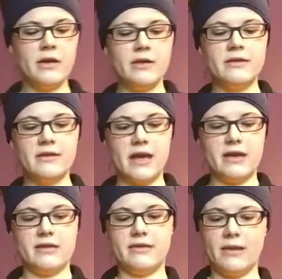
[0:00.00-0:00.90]
say
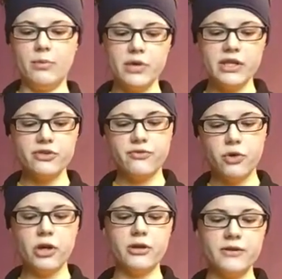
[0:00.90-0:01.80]
that putting
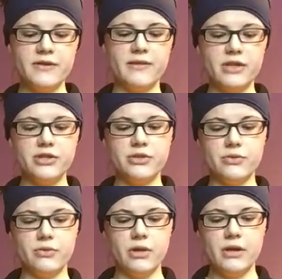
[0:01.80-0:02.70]
472
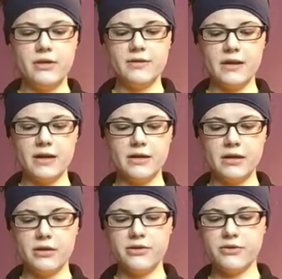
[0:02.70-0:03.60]

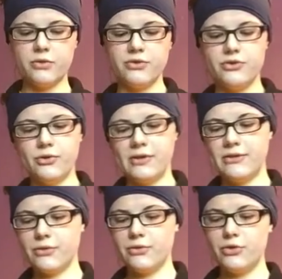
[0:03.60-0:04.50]
secondary school students
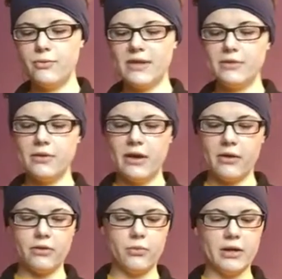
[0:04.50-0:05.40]
through 2 mental
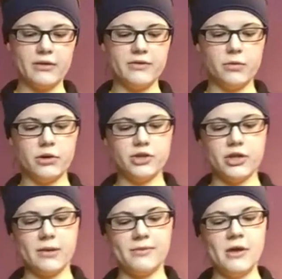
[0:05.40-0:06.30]
health awareness
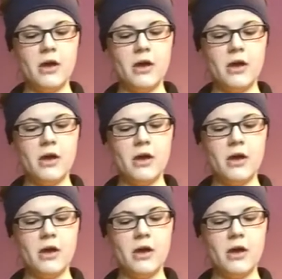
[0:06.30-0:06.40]
workshops,